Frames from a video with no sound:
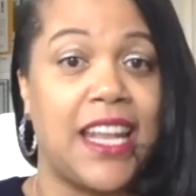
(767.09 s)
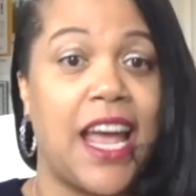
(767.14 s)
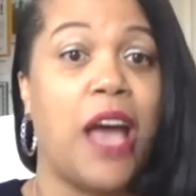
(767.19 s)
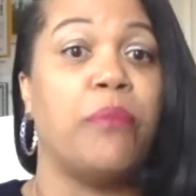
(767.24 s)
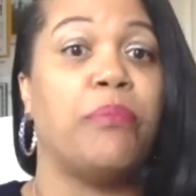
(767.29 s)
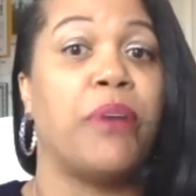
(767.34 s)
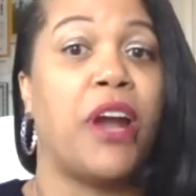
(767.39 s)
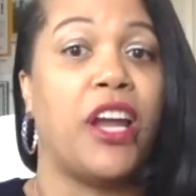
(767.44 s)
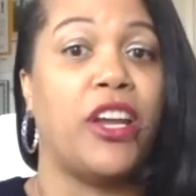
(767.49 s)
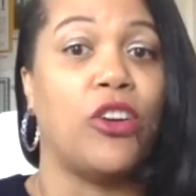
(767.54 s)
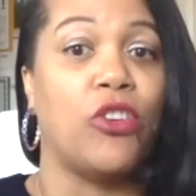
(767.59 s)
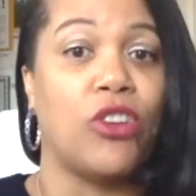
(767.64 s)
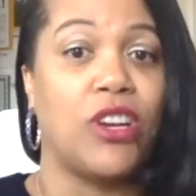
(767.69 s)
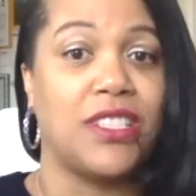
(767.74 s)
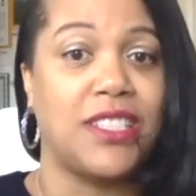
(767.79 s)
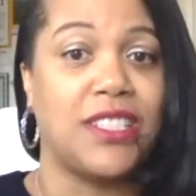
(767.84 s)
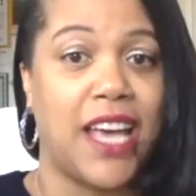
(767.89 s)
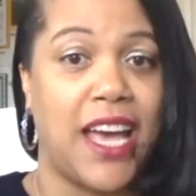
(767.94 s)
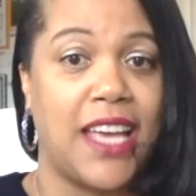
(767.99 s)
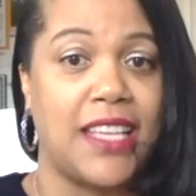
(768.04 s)
I
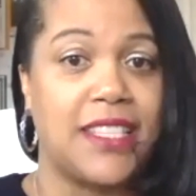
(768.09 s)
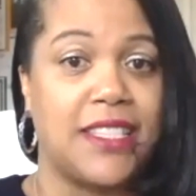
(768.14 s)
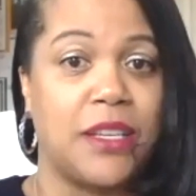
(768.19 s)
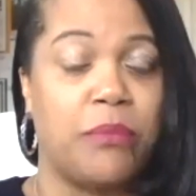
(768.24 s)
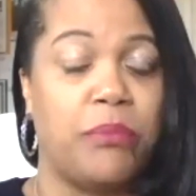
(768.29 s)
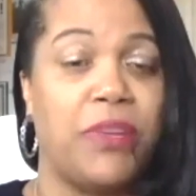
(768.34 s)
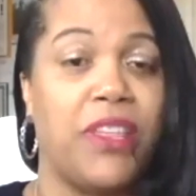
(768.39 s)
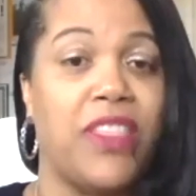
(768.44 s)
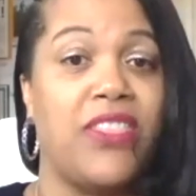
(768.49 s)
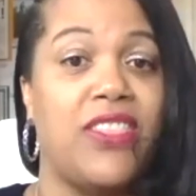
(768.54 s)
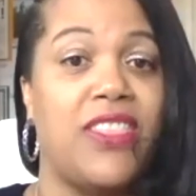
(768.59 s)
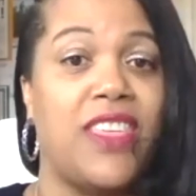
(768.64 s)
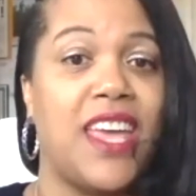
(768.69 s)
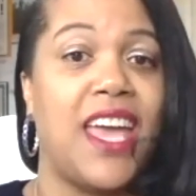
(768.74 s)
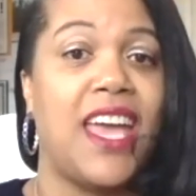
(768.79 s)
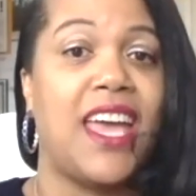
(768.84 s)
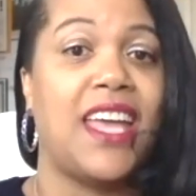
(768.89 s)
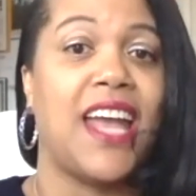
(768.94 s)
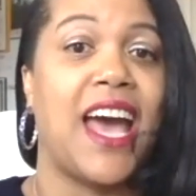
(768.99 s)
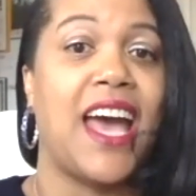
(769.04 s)
prioritize it, but
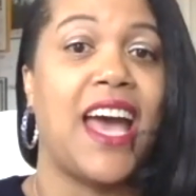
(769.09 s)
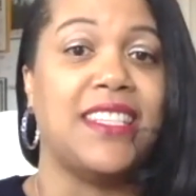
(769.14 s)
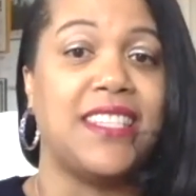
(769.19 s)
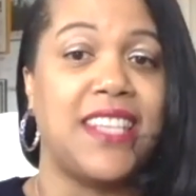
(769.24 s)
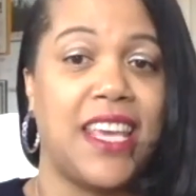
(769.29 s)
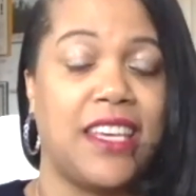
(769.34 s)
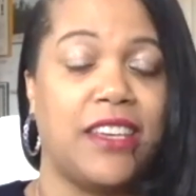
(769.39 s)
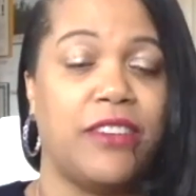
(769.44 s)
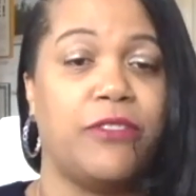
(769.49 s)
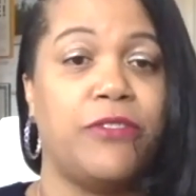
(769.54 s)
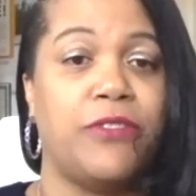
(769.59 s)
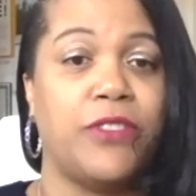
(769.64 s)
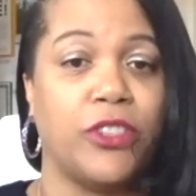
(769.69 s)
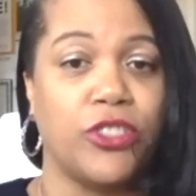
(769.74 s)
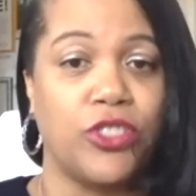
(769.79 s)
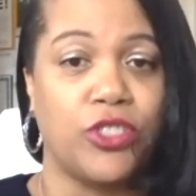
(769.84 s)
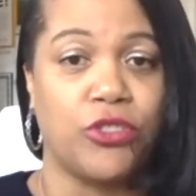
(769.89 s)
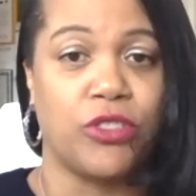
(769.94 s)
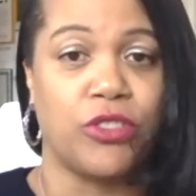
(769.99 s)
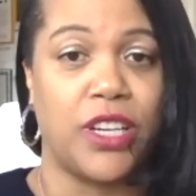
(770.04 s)
then I take and
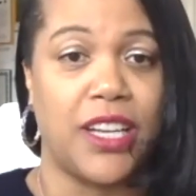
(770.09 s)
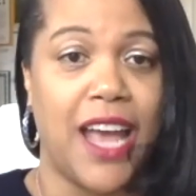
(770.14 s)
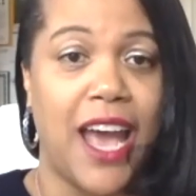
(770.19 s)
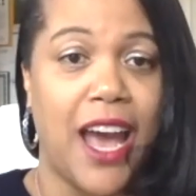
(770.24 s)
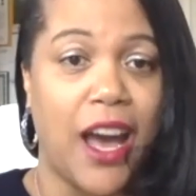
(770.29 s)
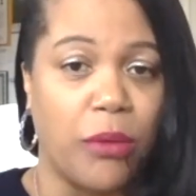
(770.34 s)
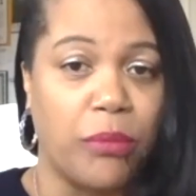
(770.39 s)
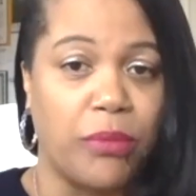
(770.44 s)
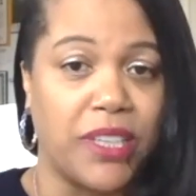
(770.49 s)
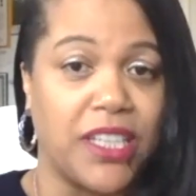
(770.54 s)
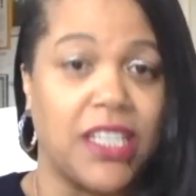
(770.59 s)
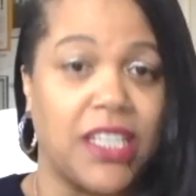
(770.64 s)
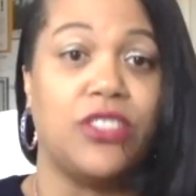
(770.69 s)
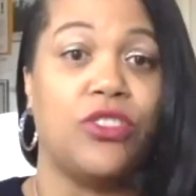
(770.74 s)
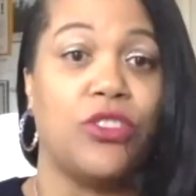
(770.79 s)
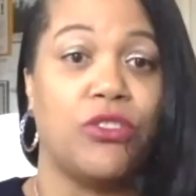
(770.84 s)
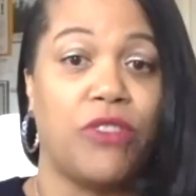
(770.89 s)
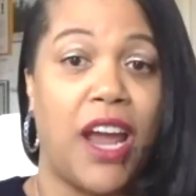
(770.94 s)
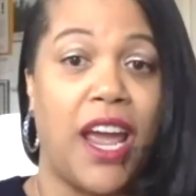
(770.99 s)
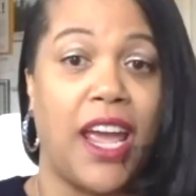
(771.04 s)
filter it out because
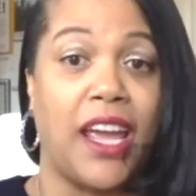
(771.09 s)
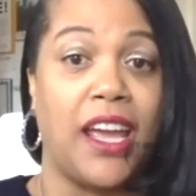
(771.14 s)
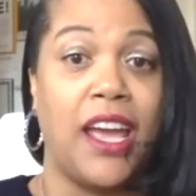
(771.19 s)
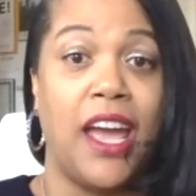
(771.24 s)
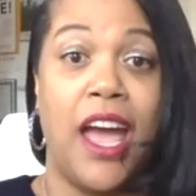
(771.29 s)
you're right.